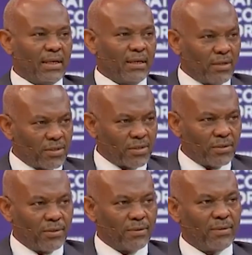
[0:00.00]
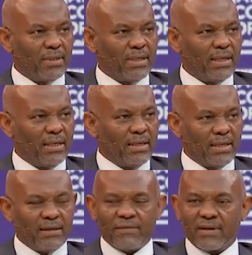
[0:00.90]
Also, in
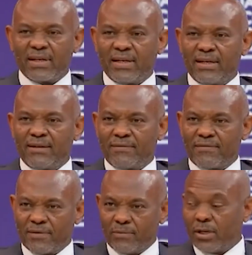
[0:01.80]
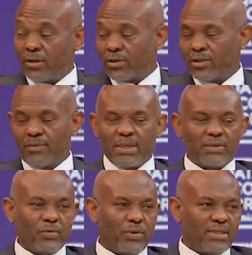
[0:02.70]
Africa, from the
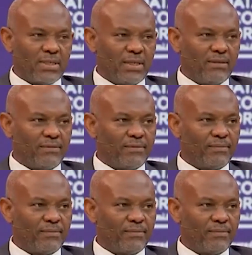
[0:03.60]
customers we serve,